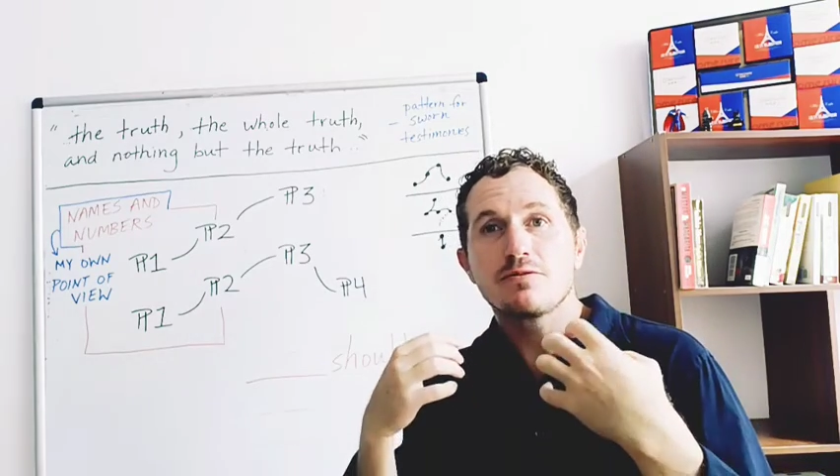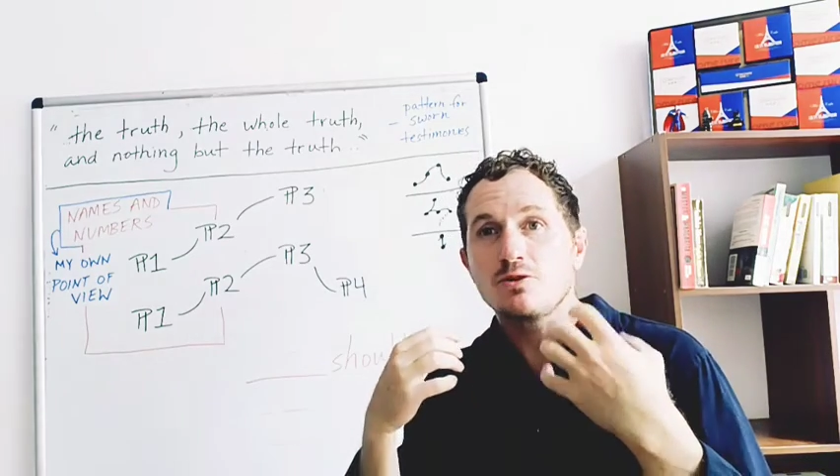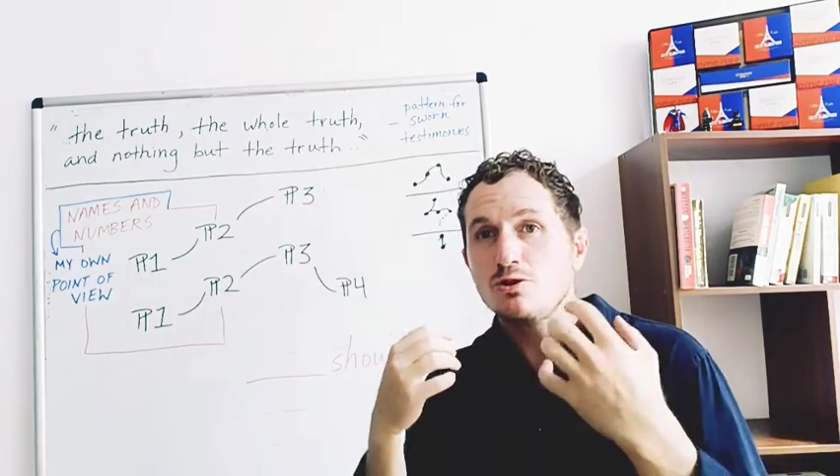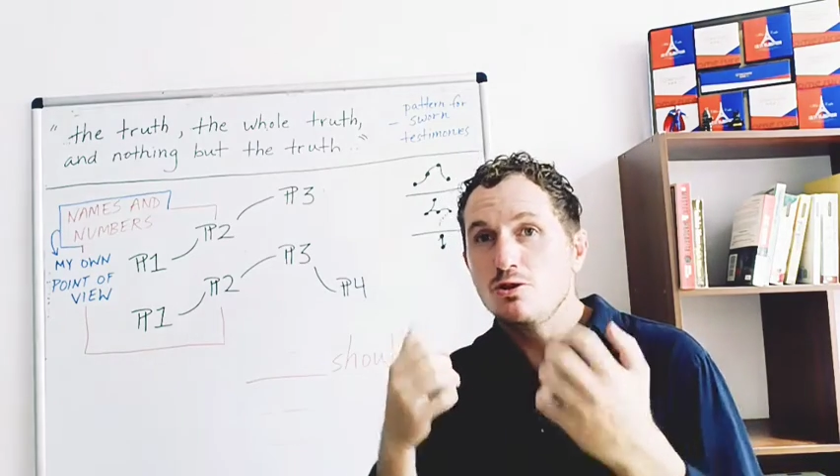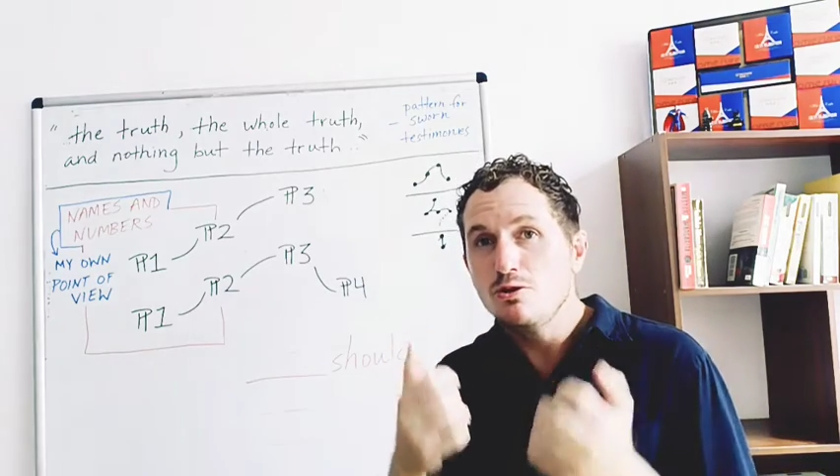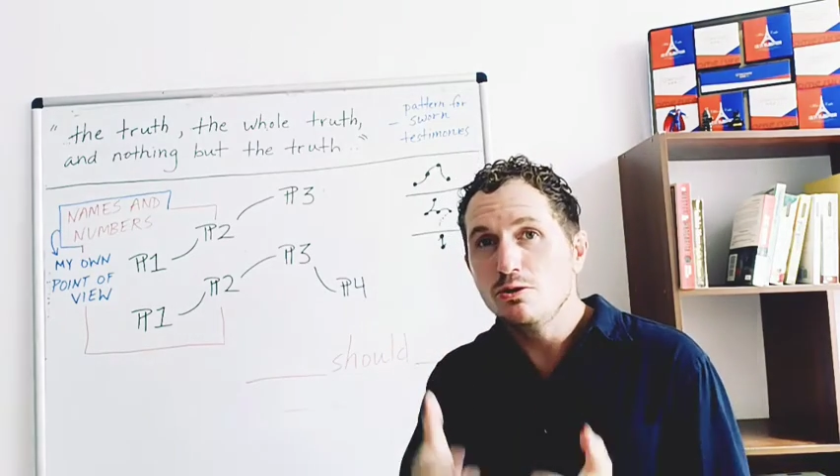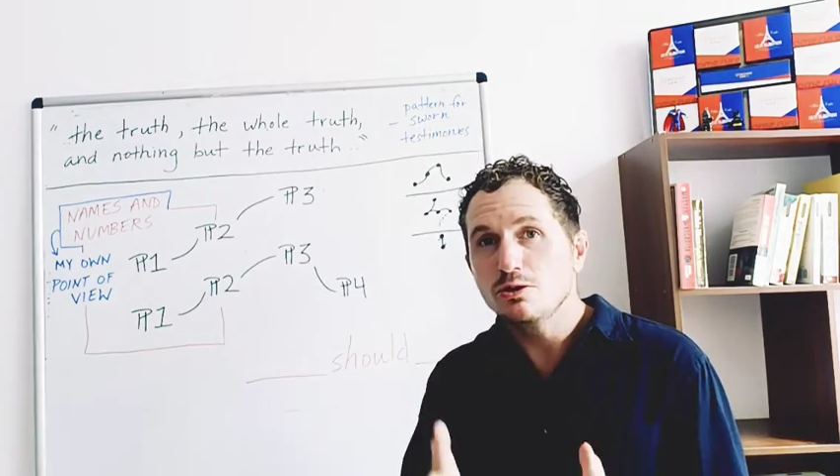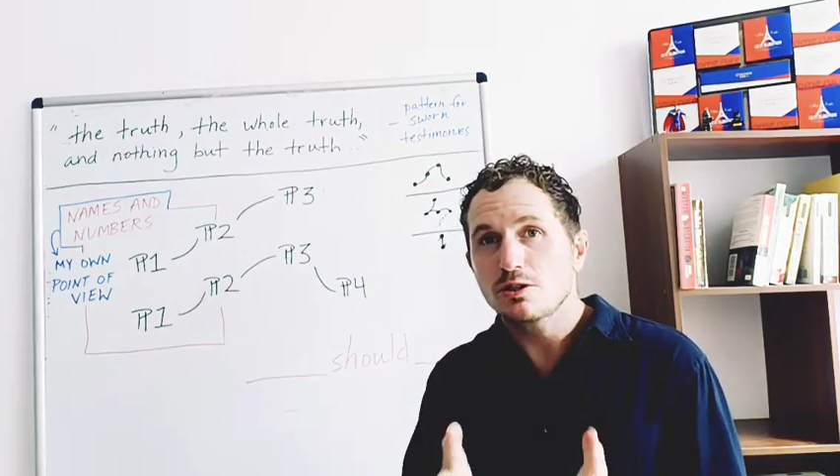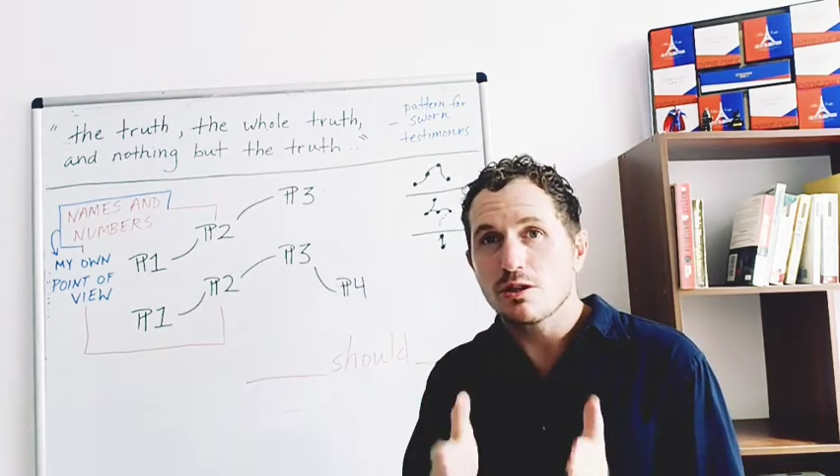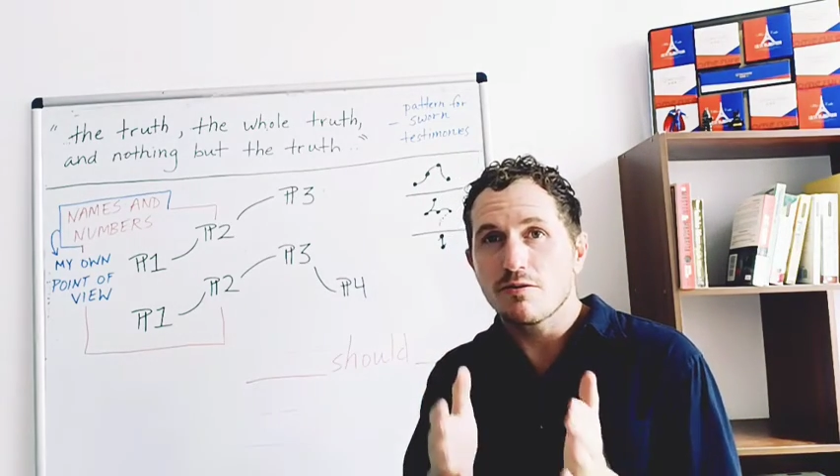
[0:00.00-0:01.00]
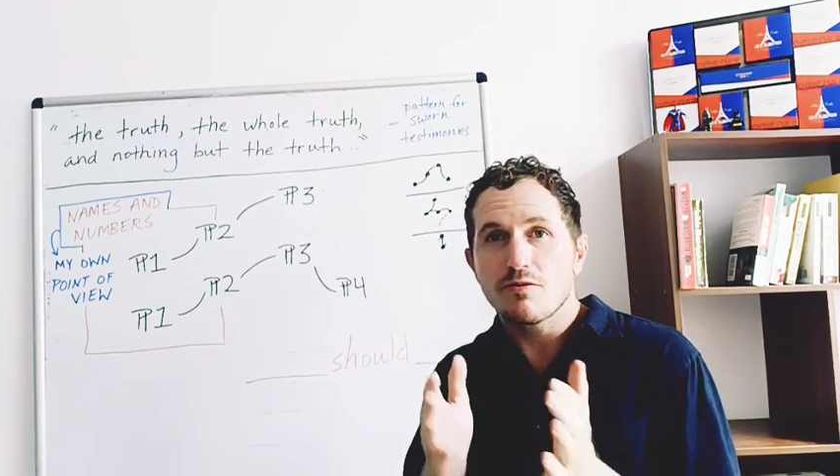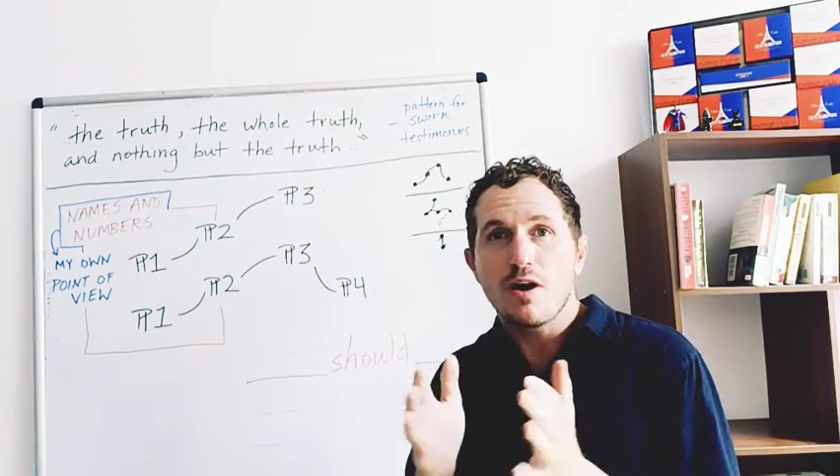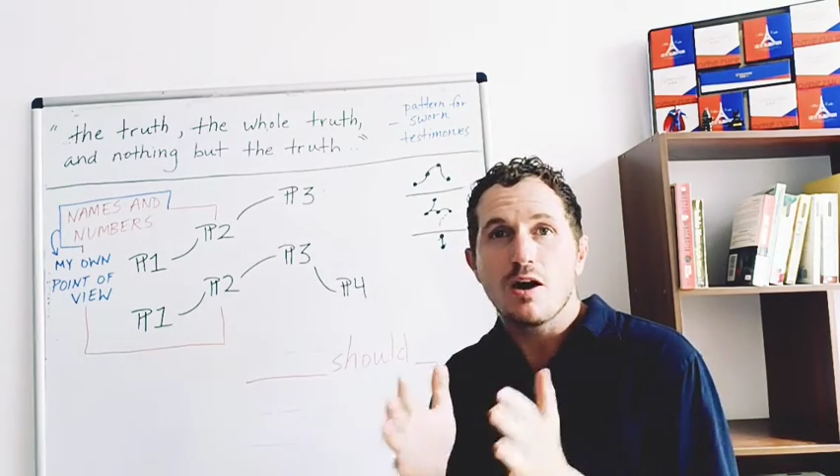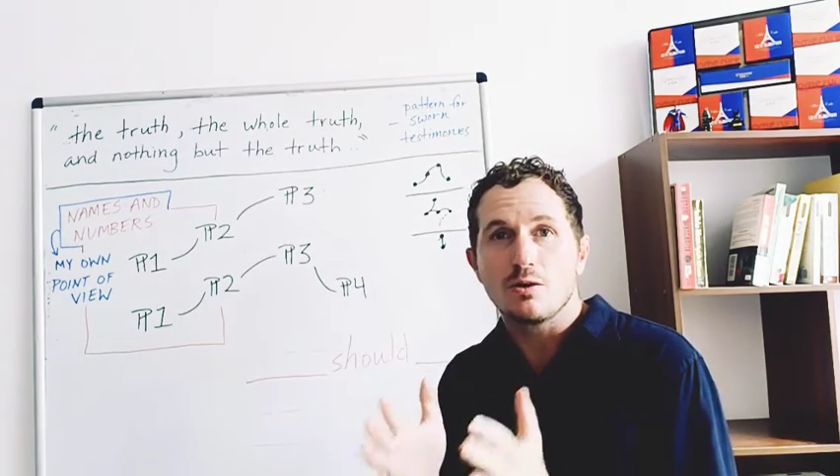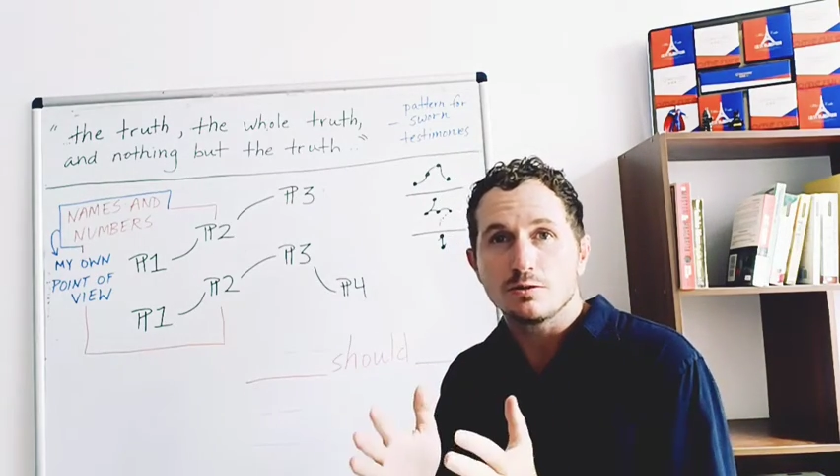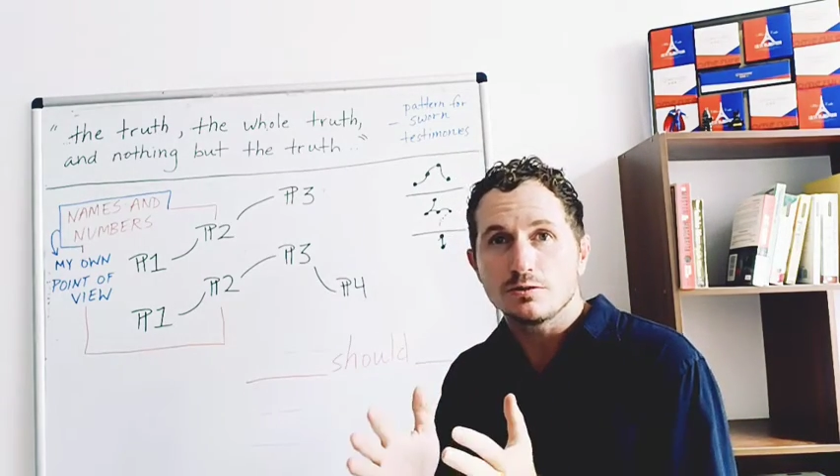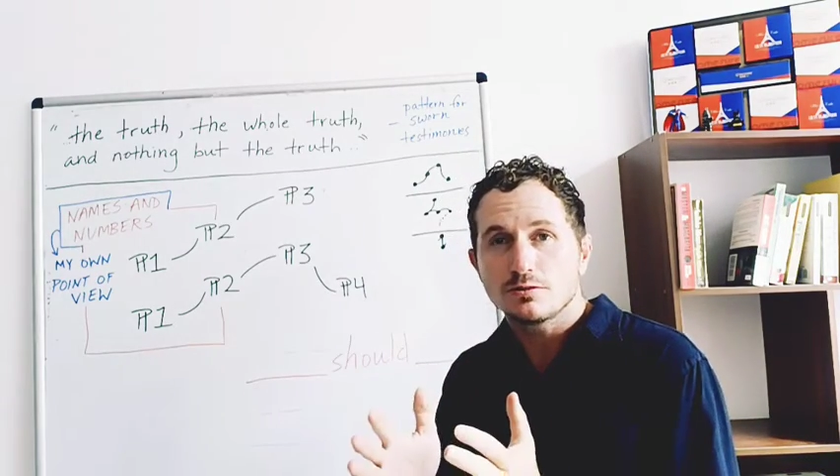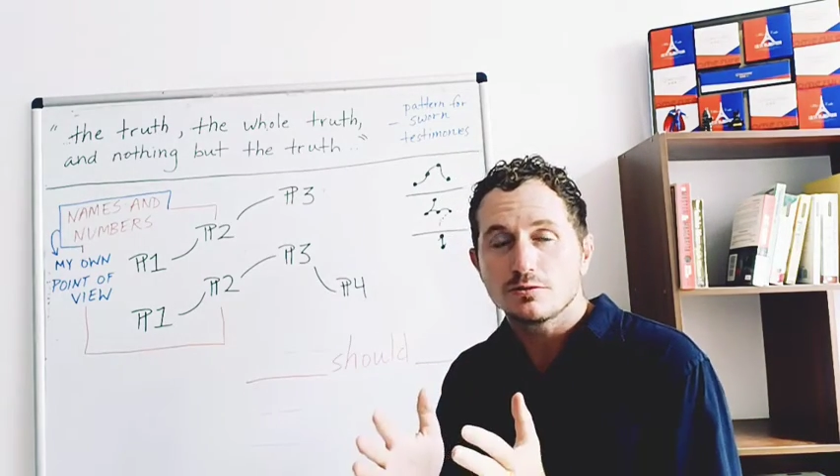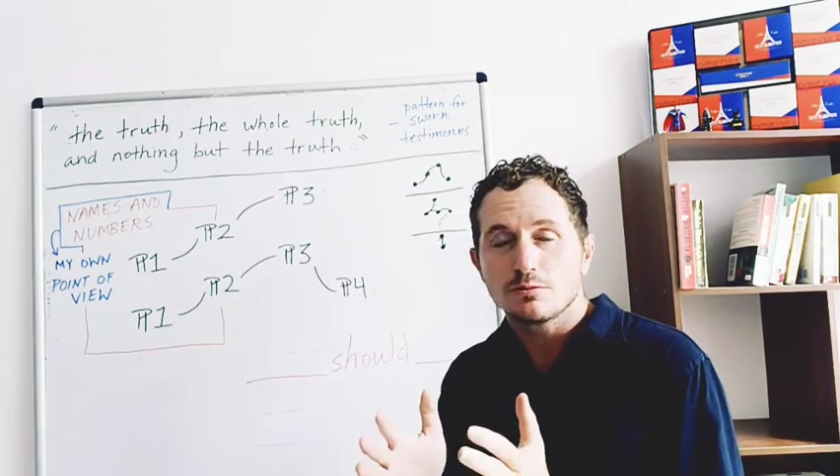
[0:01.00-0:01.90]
used the phone